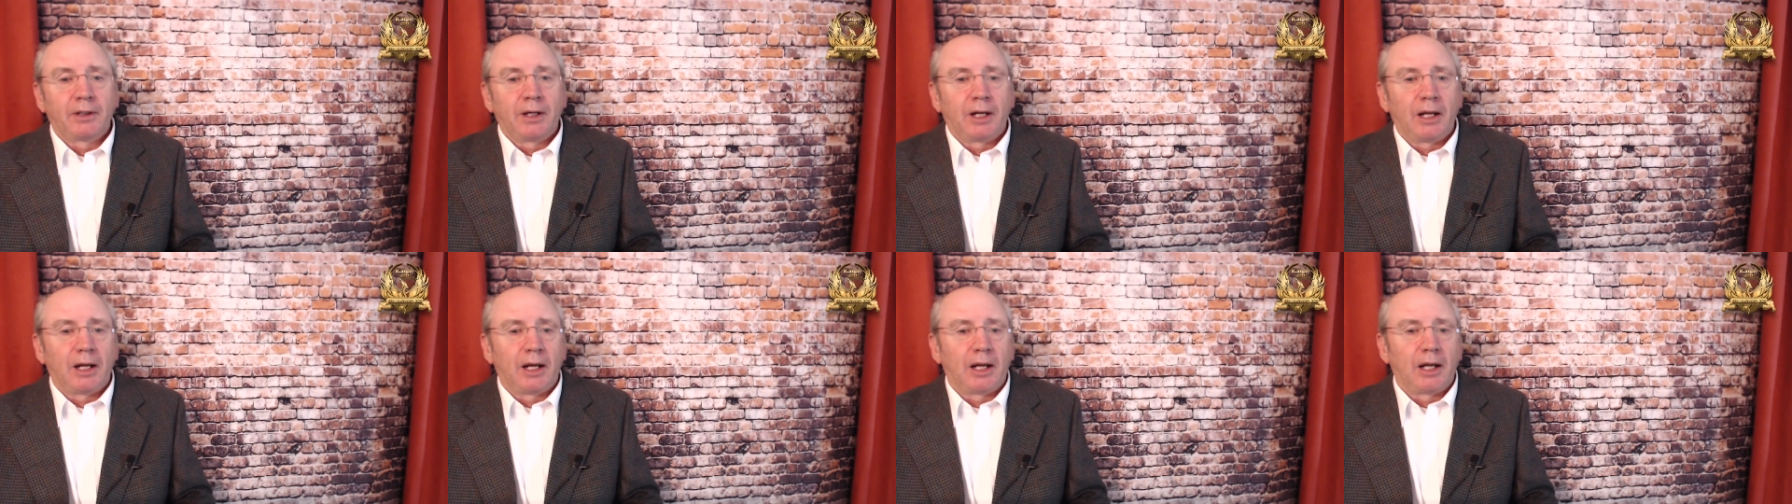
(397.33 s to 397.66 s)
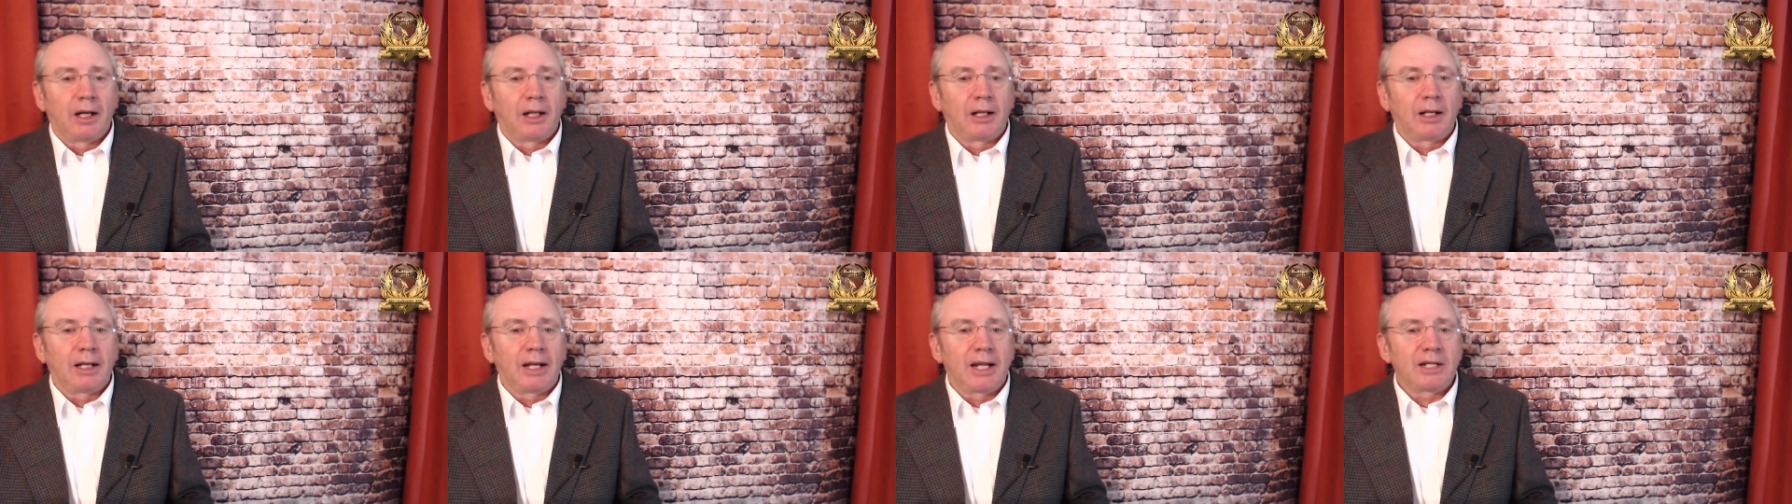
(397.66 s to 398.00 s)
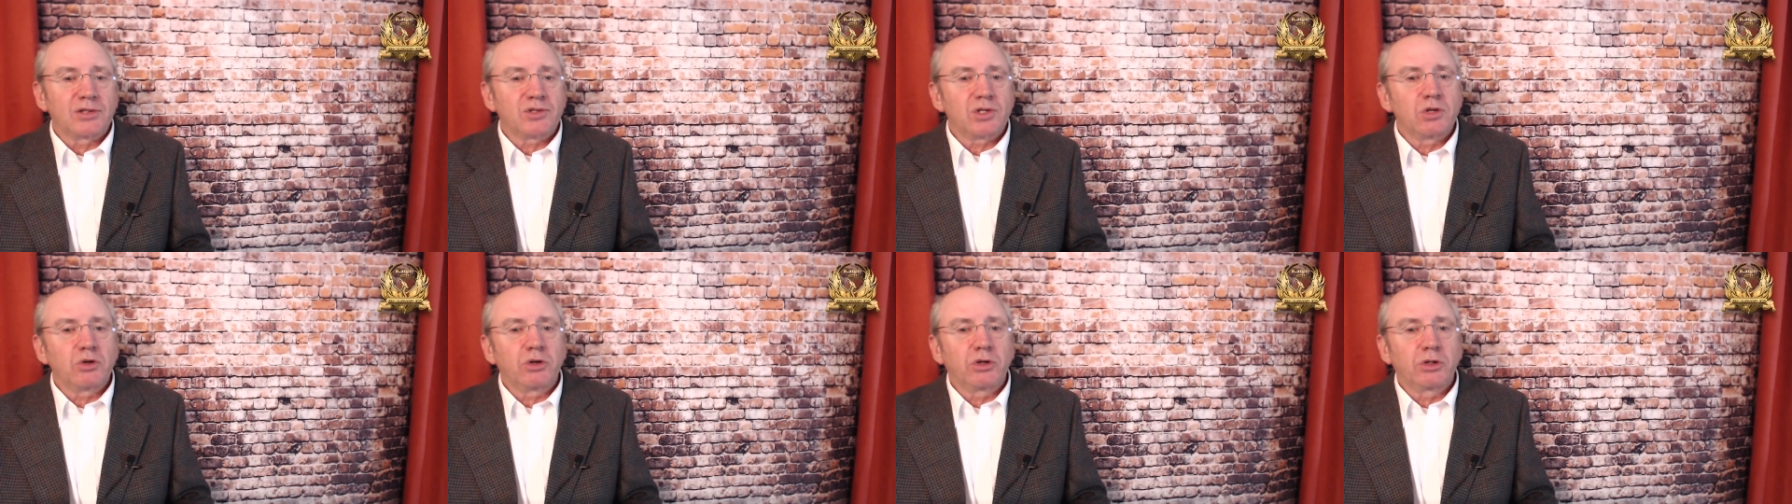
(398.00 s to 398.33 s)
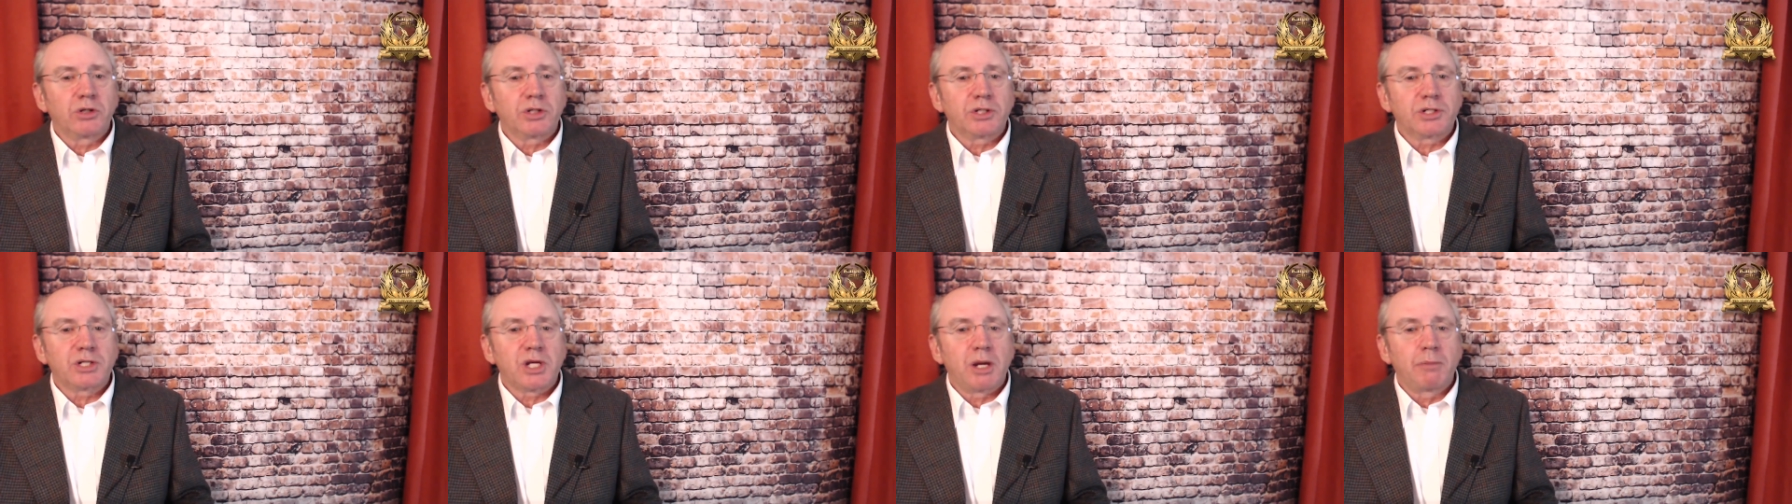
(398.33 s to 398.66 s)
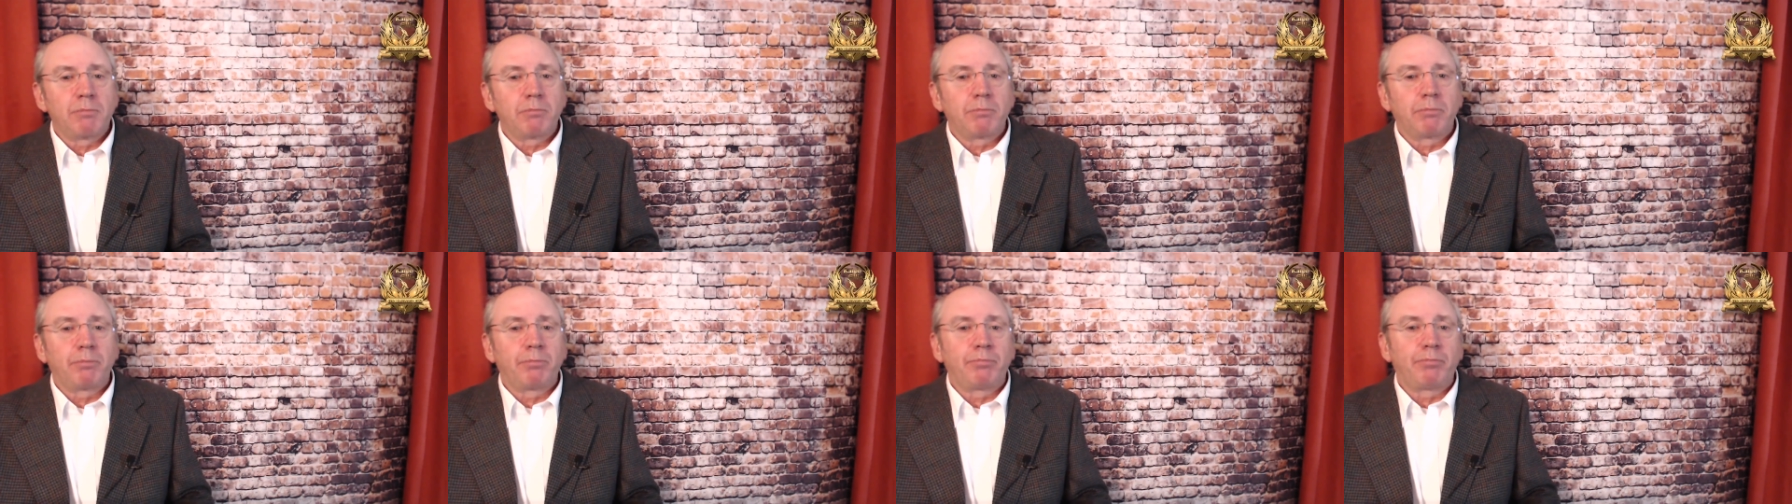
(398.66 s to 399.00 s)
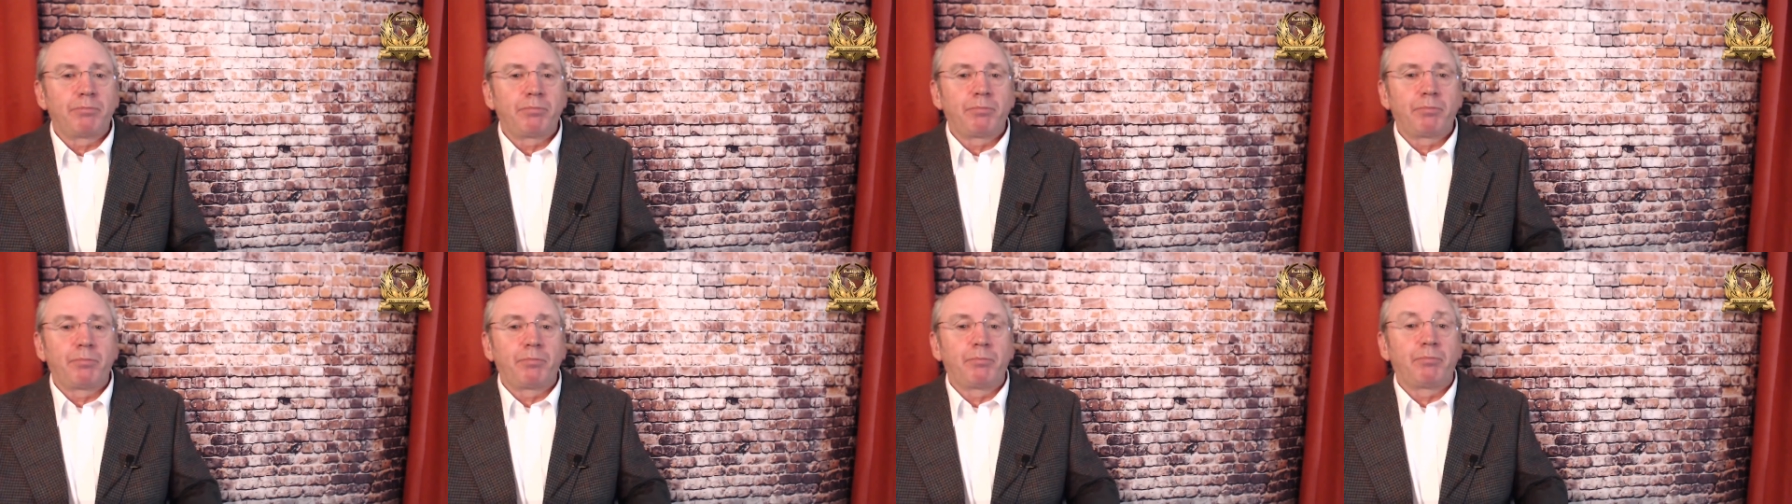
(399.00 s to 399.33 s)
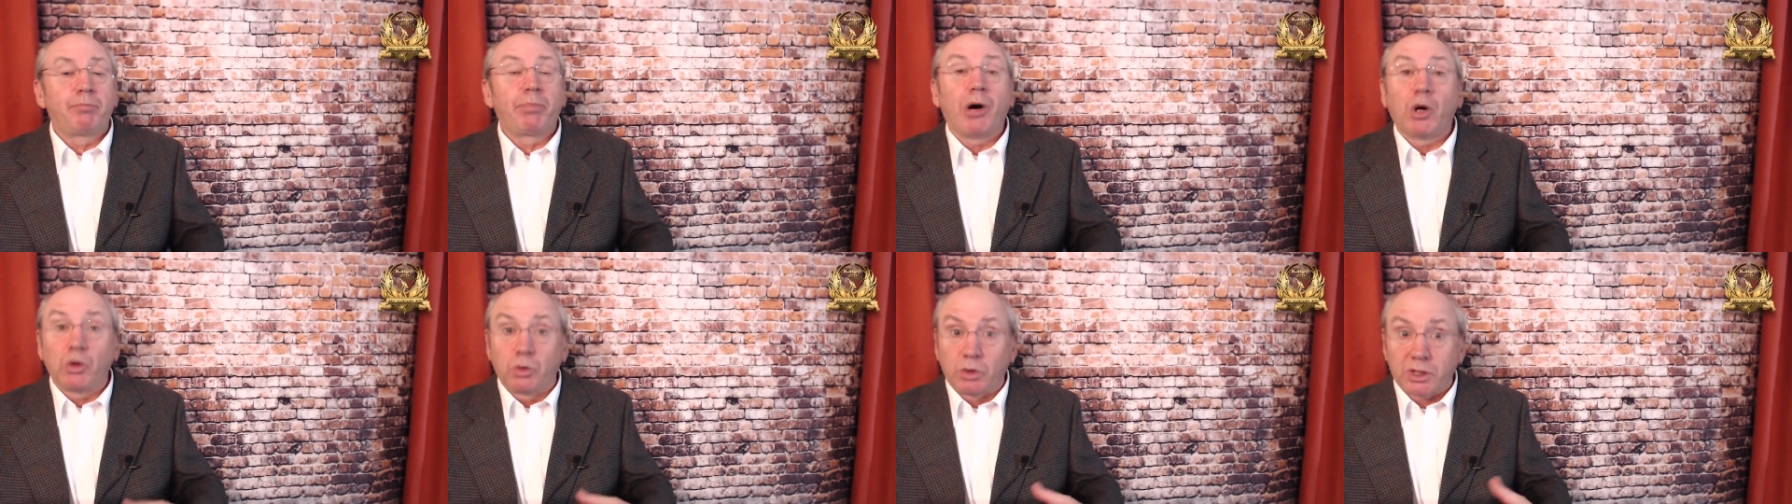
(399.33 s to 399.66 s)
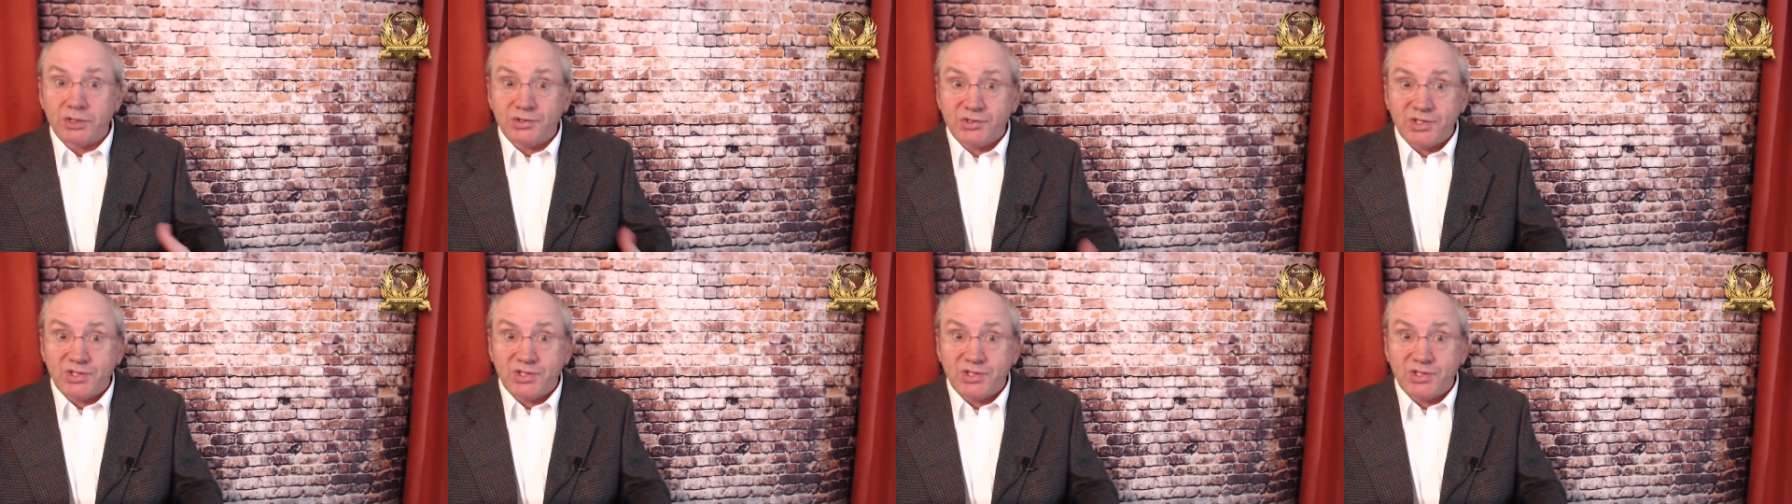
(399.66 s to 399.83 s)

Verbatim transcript: Uh, let's look at um, polar